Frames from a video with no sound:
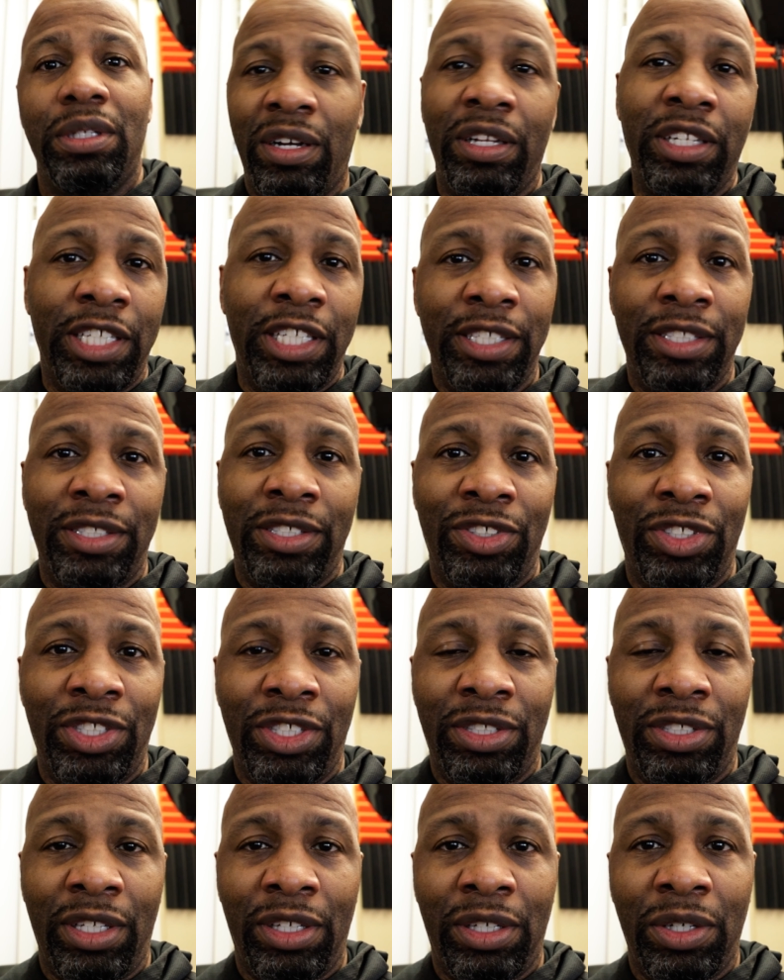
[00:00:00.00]
All it is
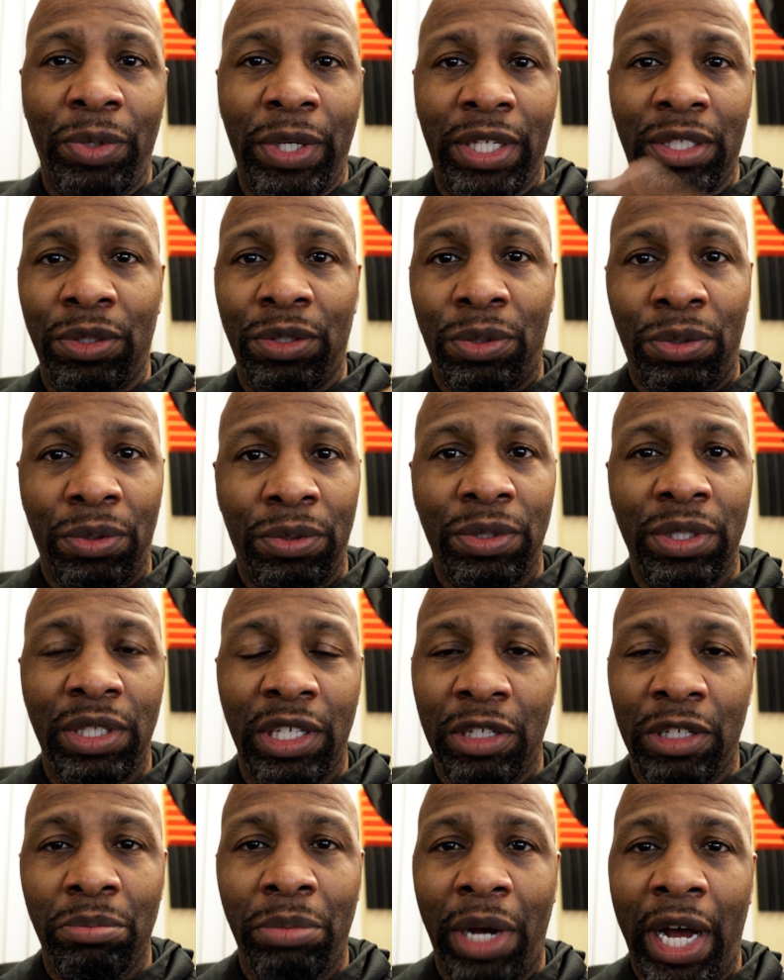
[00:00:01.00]
just a quick little
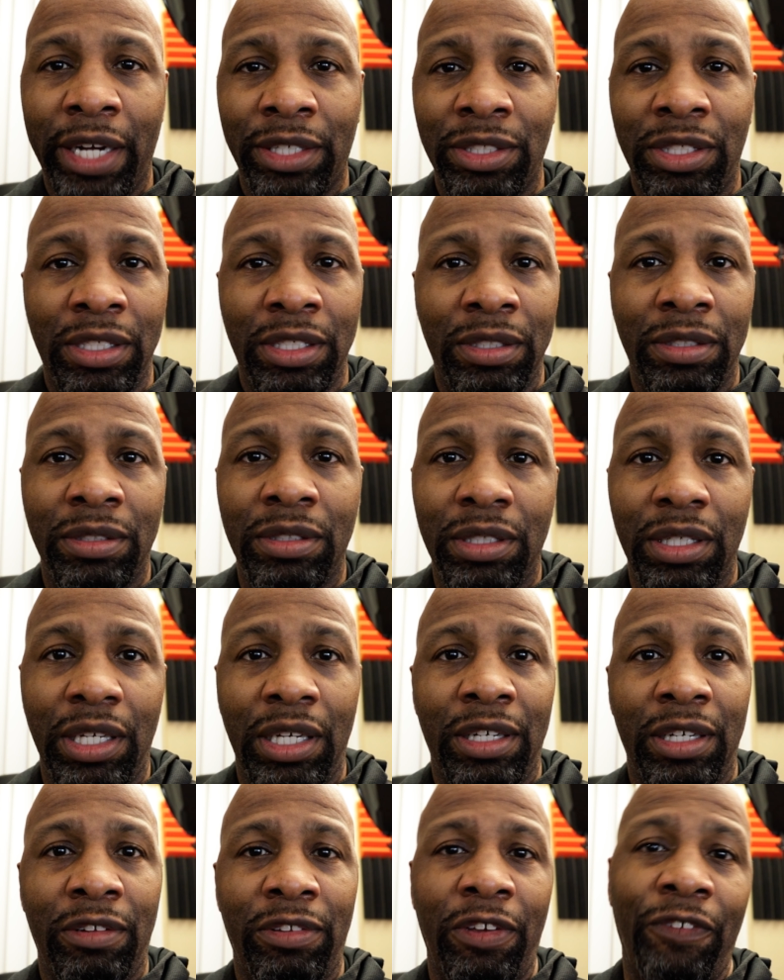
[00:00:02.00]
unboxing.
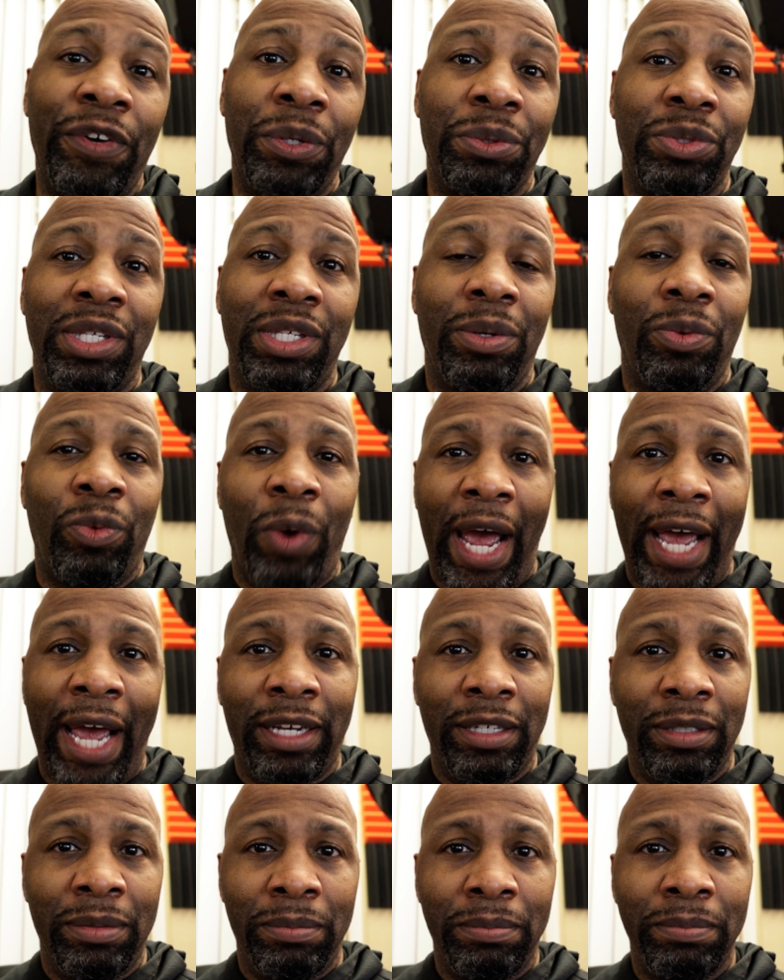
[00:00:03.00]
The folks at
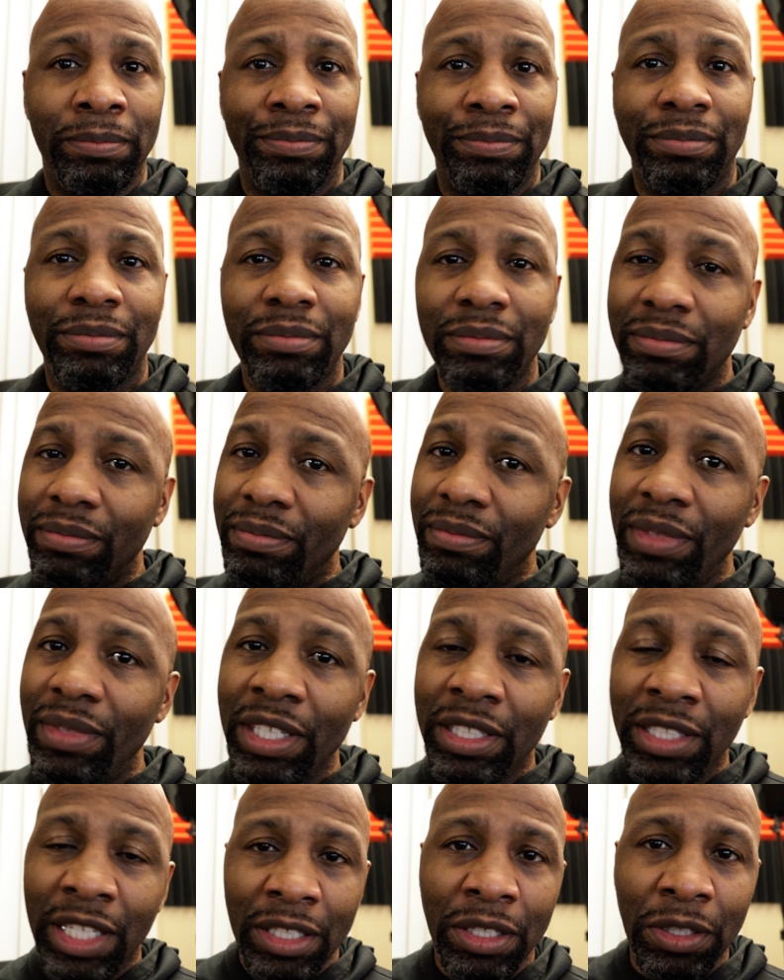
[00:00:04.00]
Wacom,
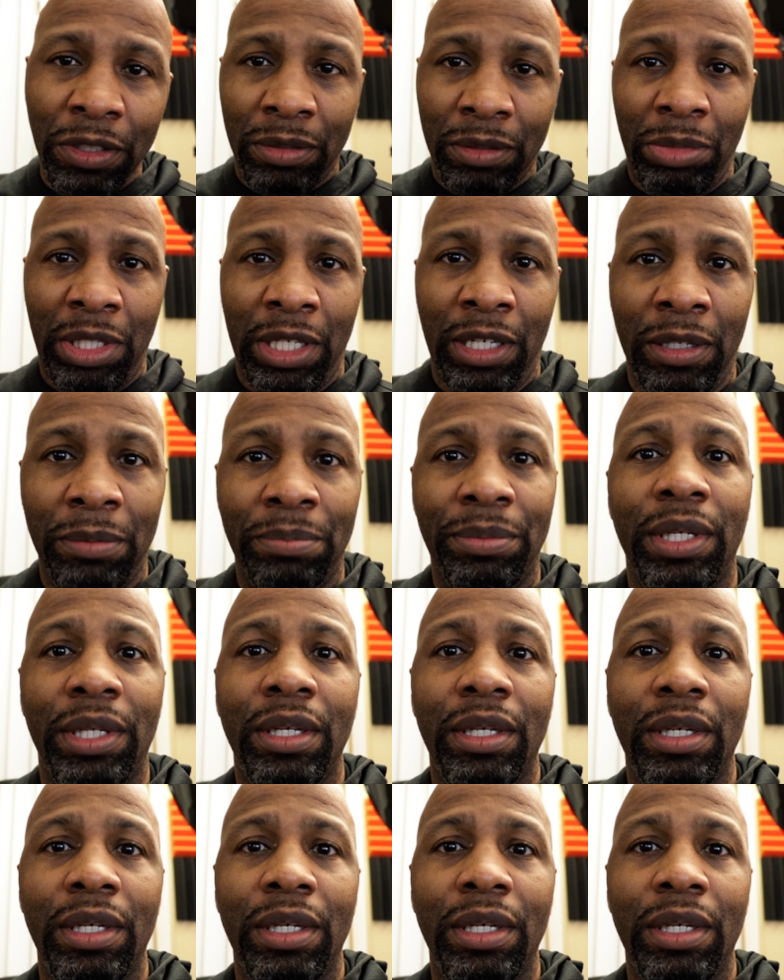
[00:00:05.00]
they hooked me up.